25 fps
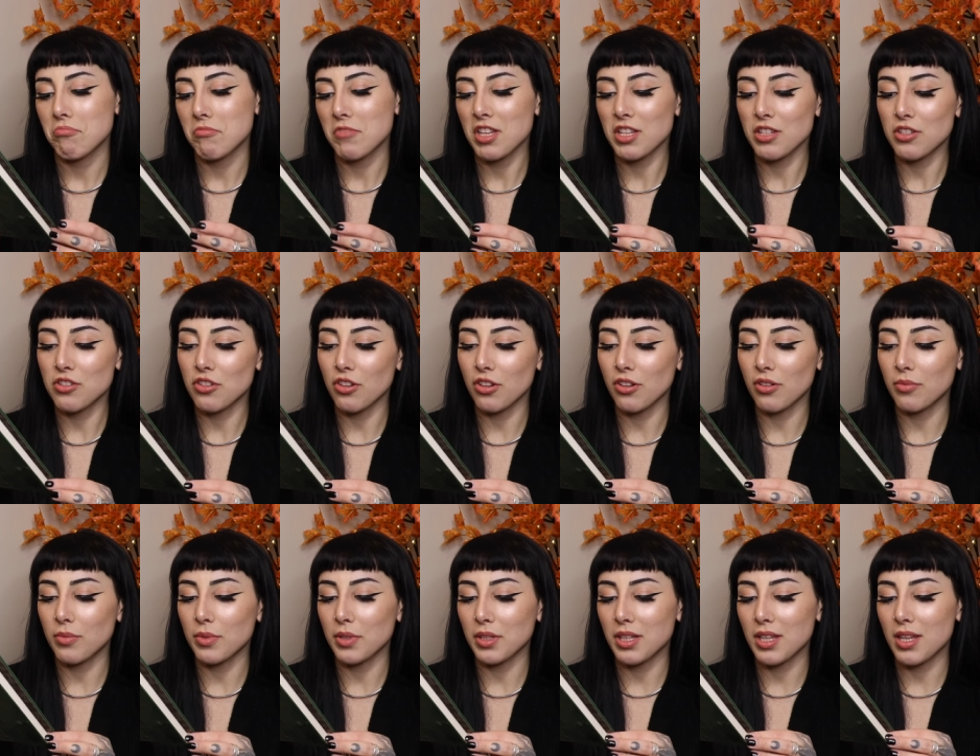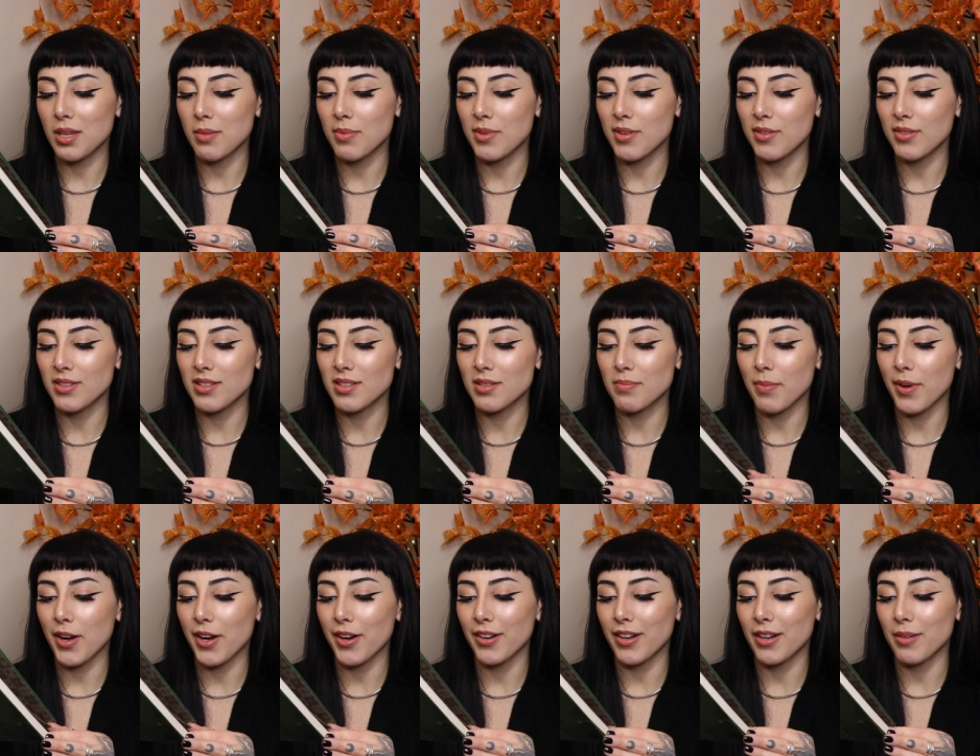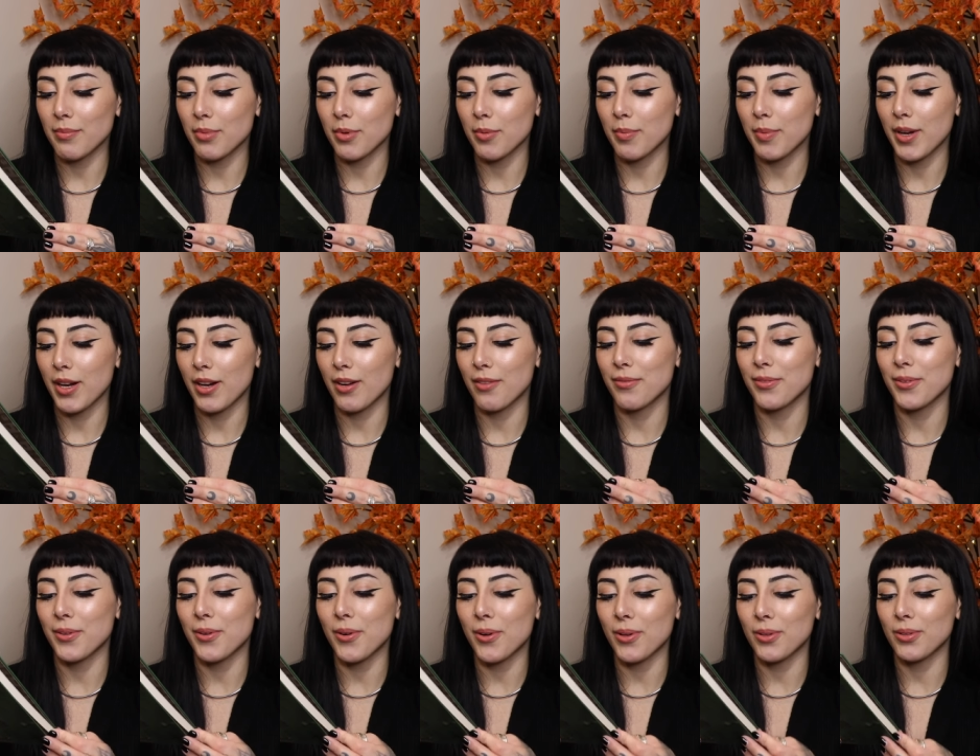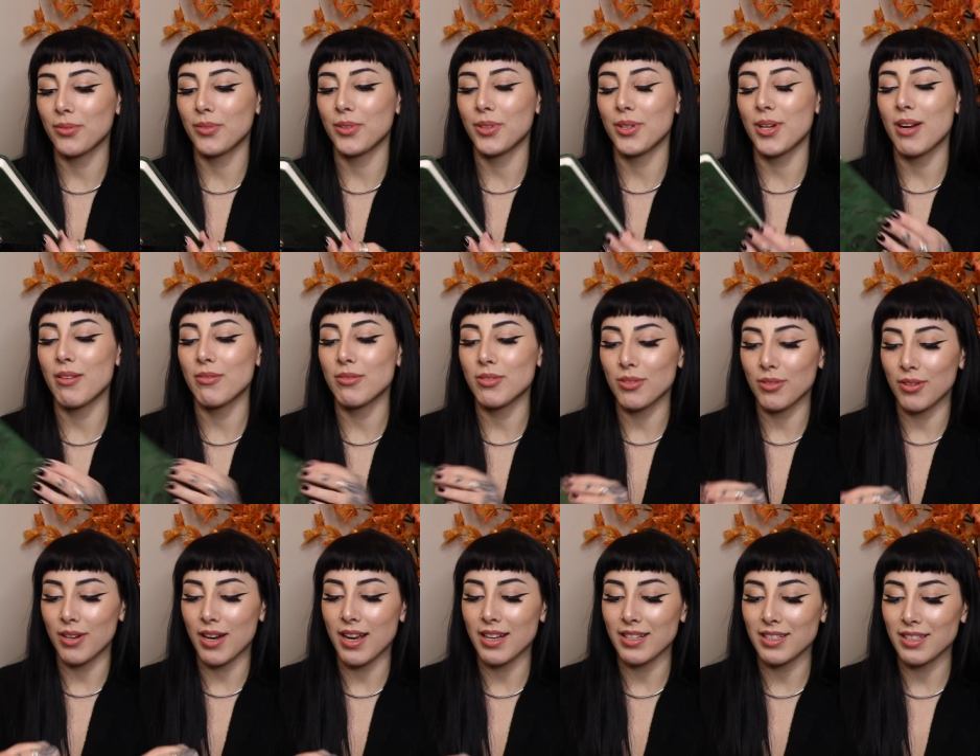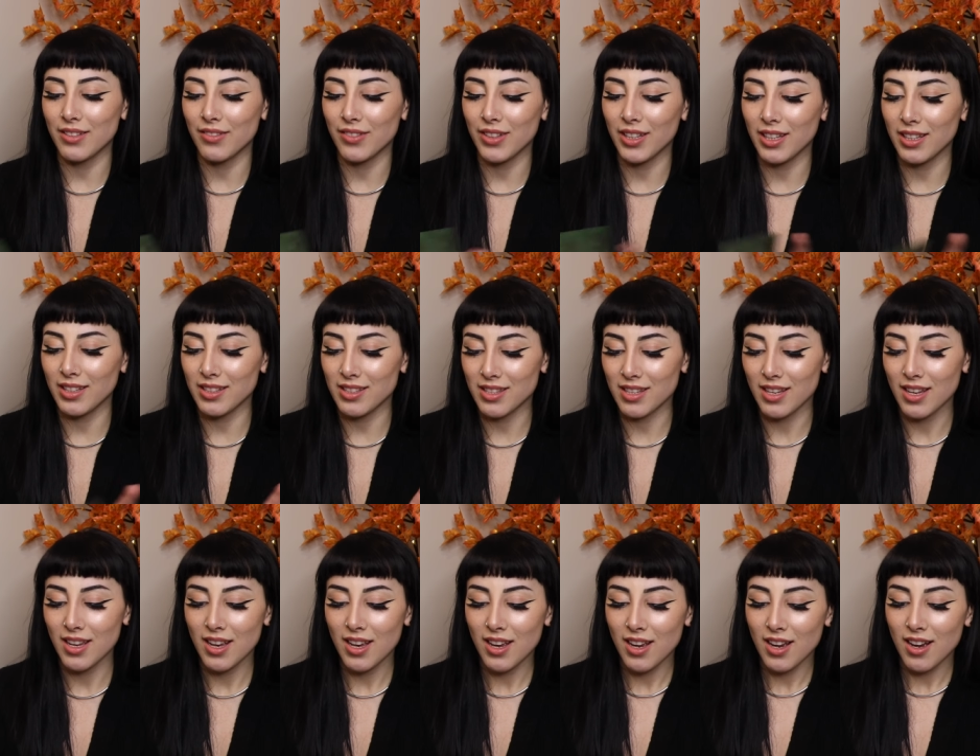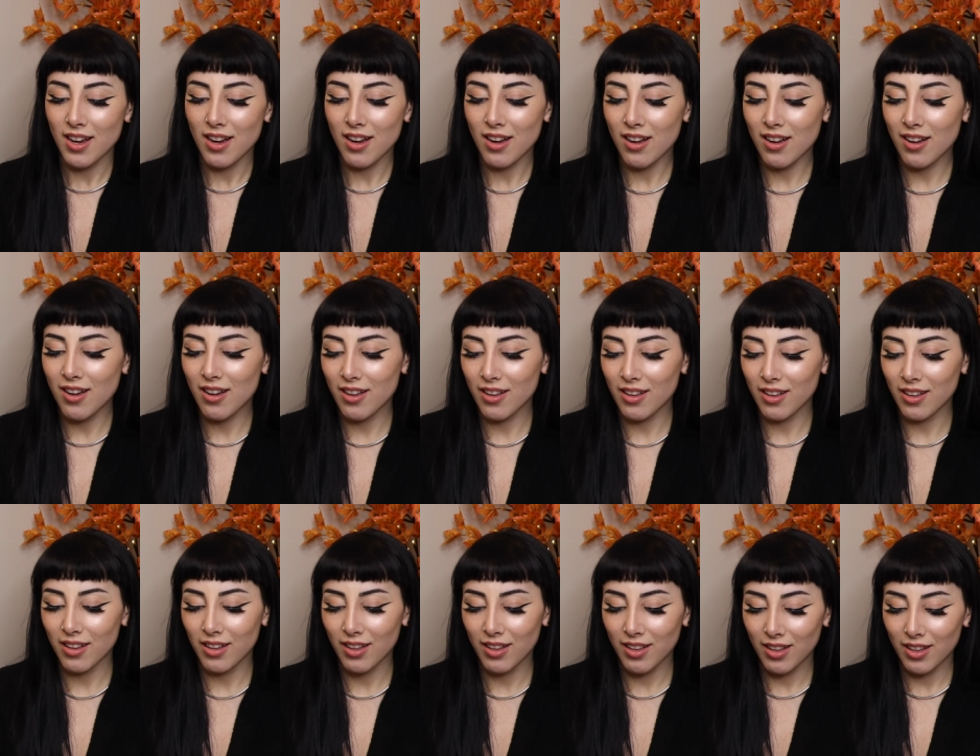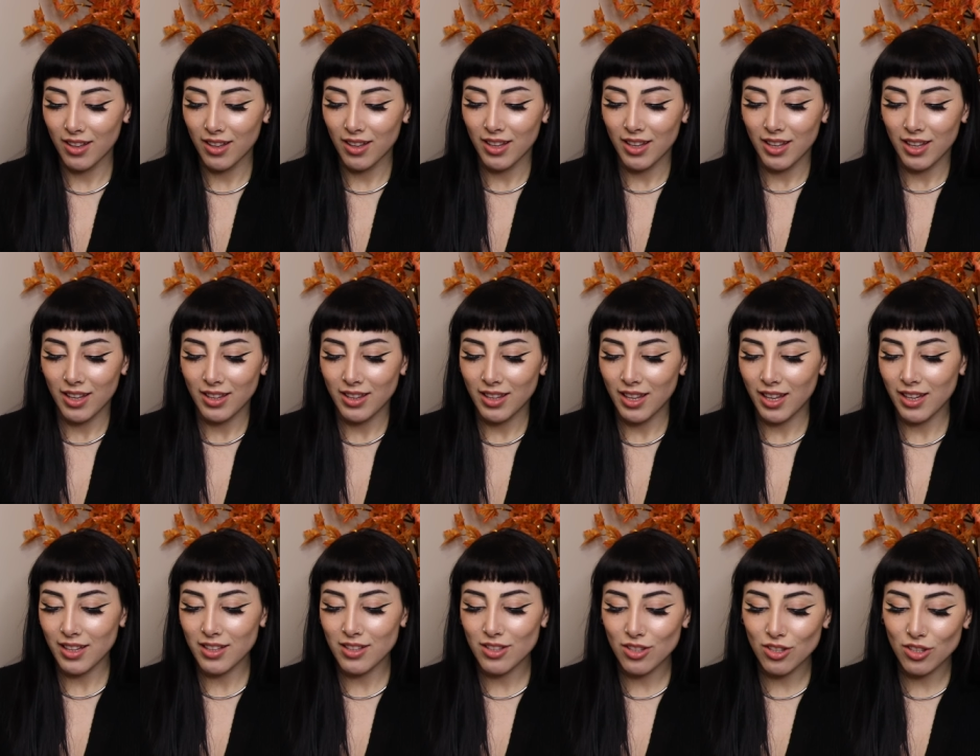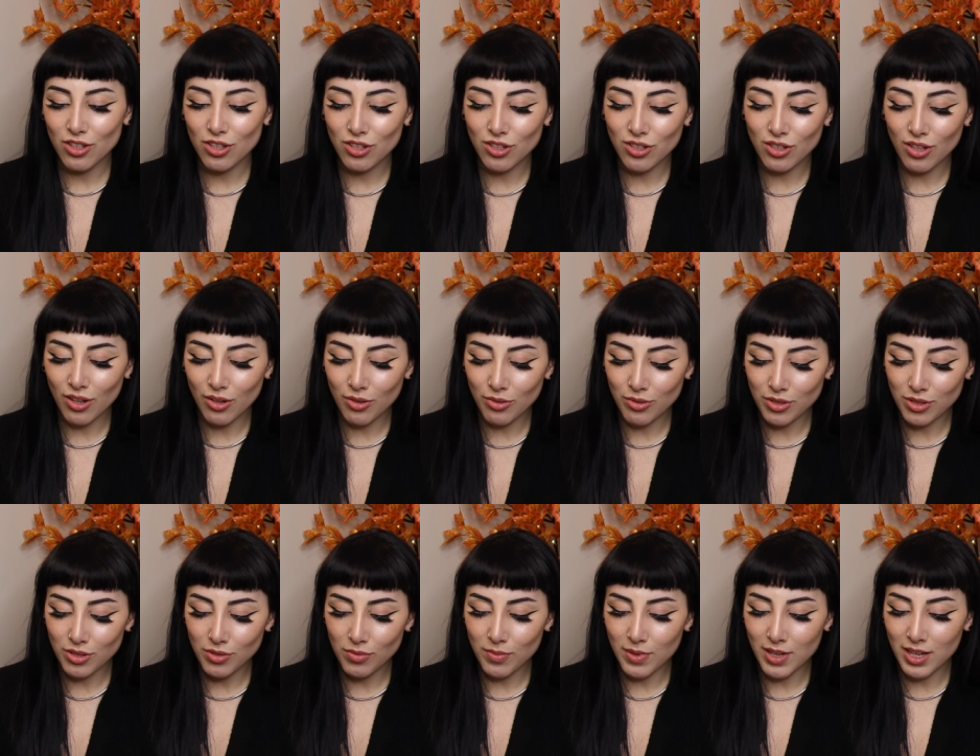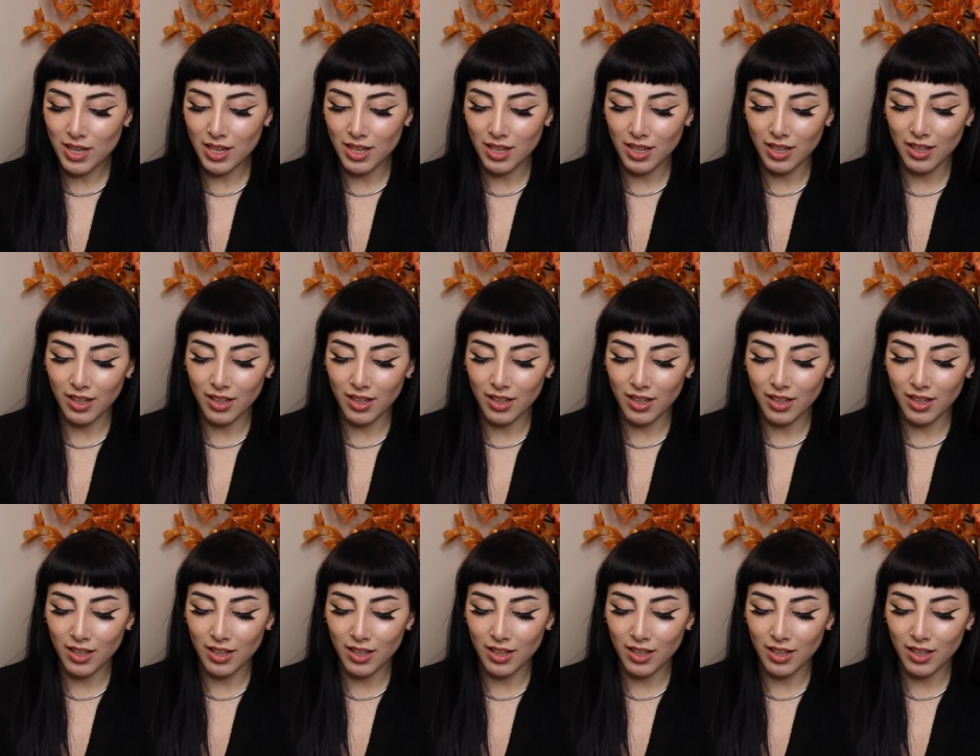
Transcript: This journal will keep you inspired and prepared for all of your outdoor activities. Oh, that is so sweet.